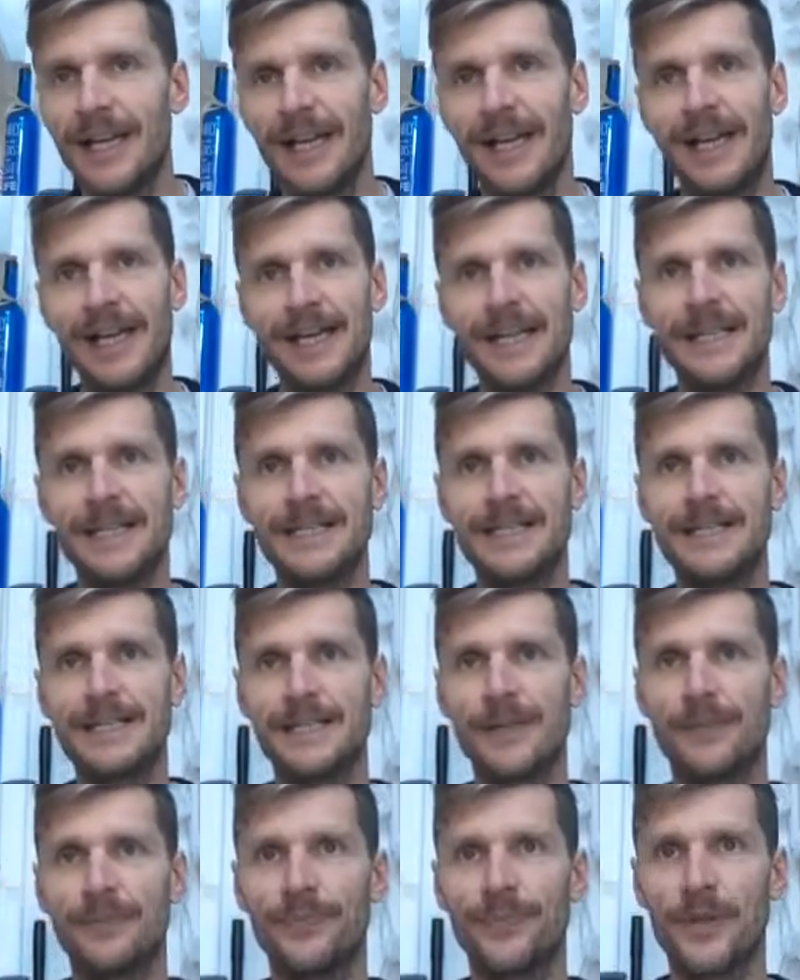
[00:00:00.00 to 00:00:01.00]

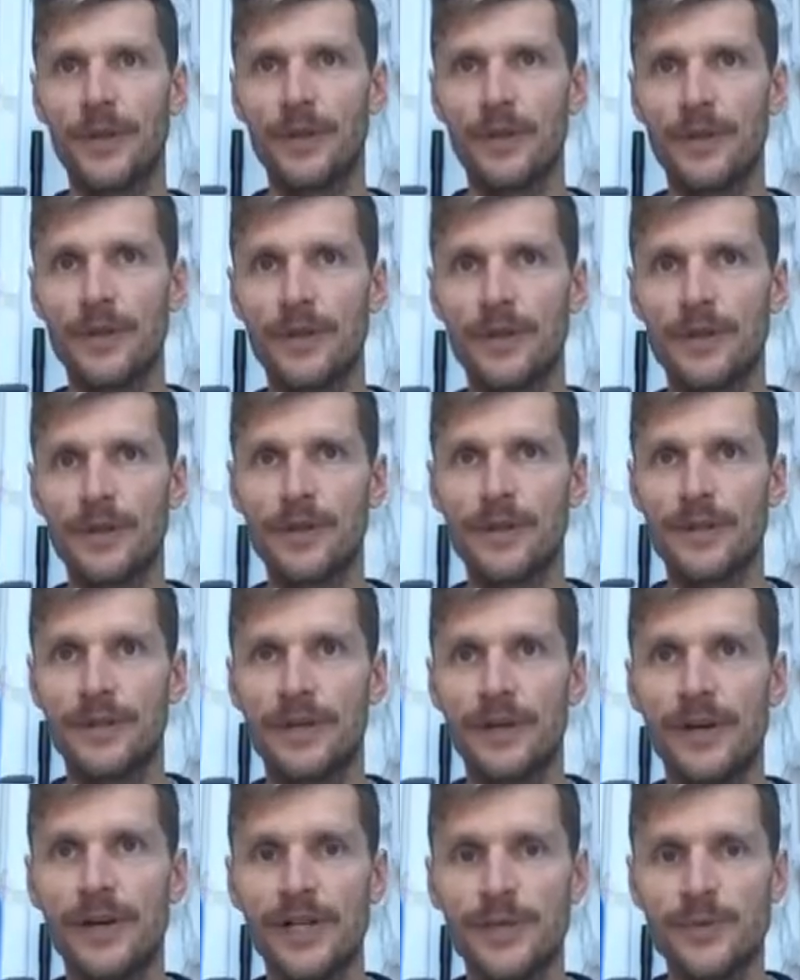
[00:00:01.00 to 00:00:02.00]
And
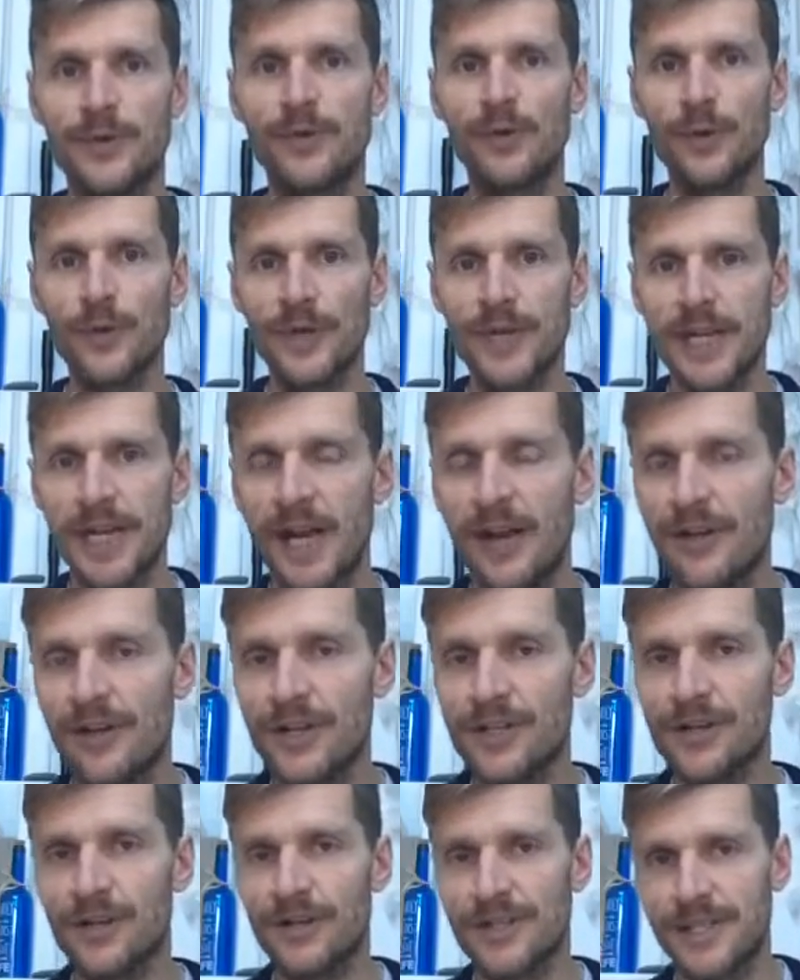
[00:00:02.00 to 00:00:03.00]
guys, we've got to
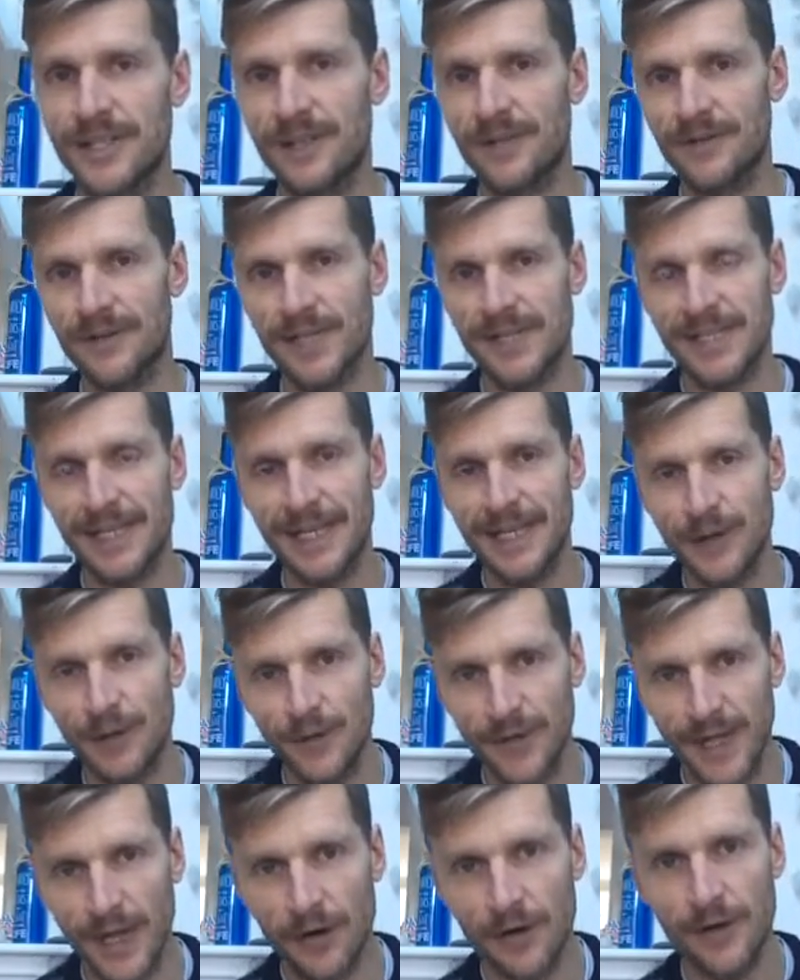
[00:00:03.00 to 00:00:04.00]
encourage ourselves to take
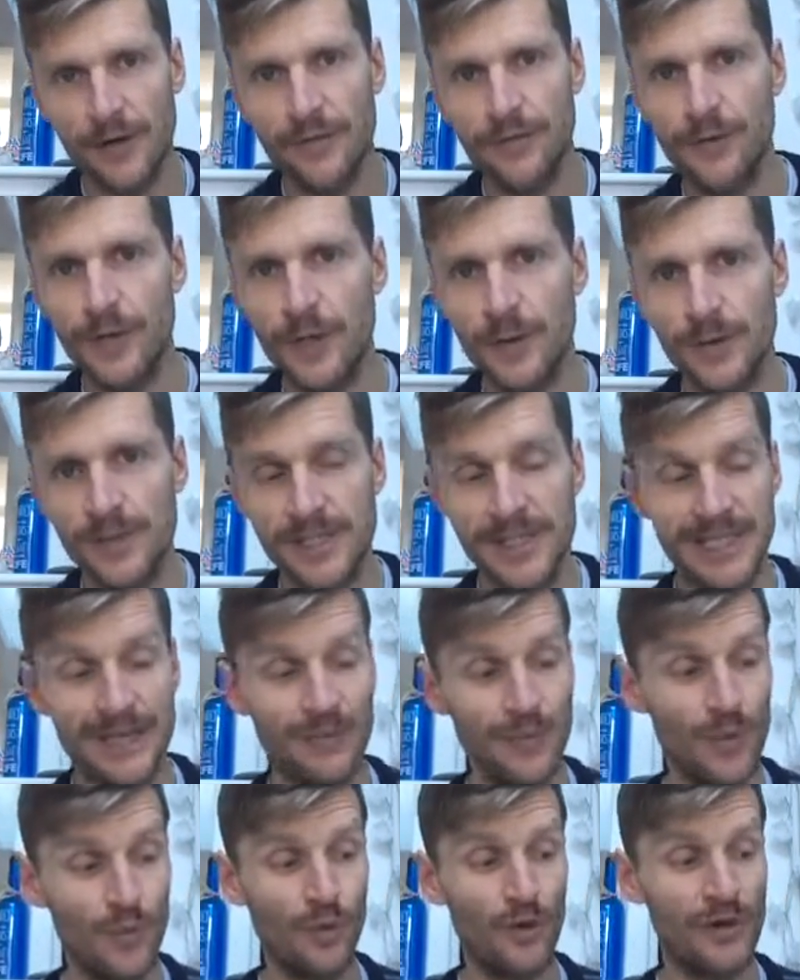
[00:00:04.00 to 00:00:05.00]
on that higher frequency.
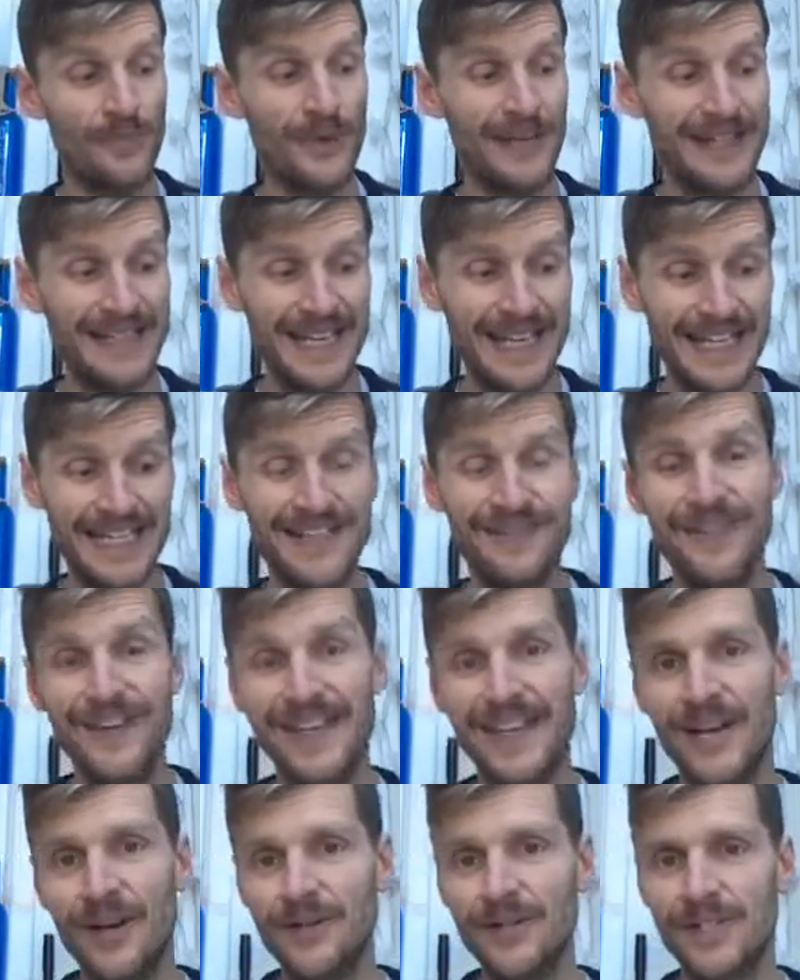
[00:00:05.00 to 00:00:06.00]
But one of my next
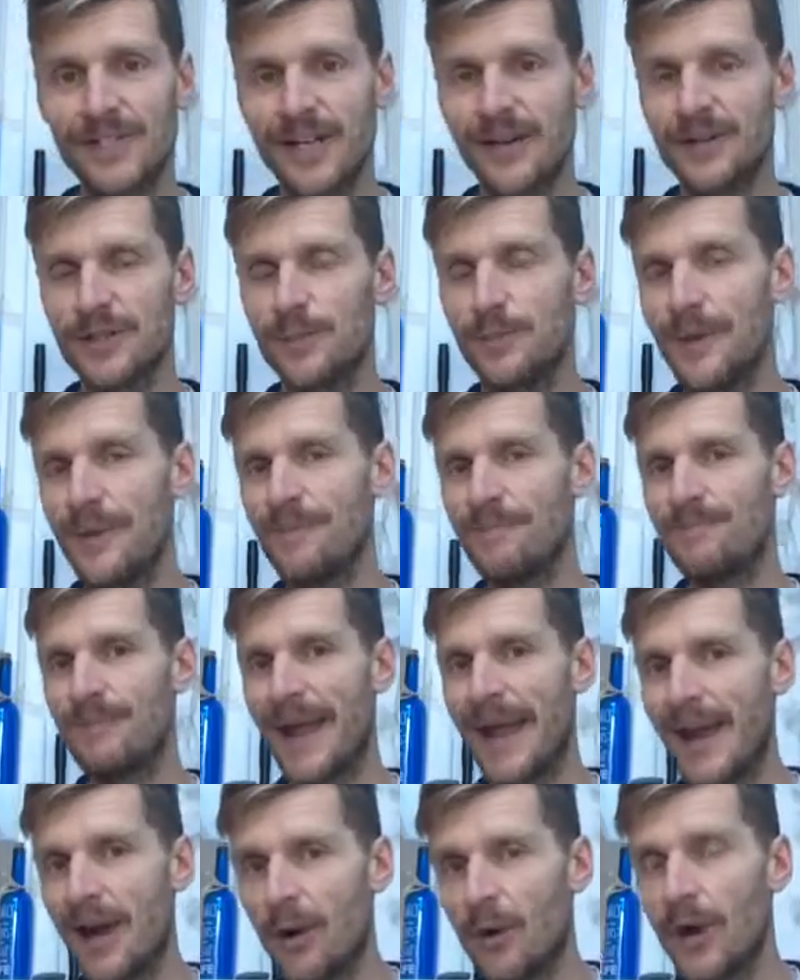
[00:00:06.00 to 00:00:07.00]
videos is going to be
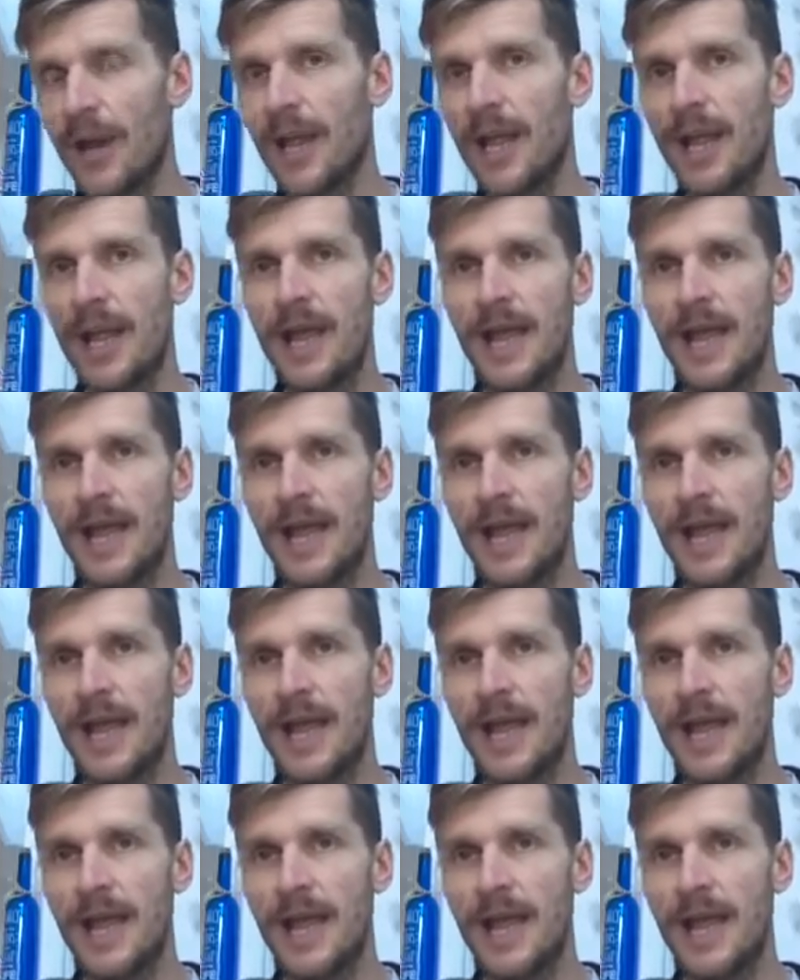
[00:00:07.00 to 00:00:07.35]
about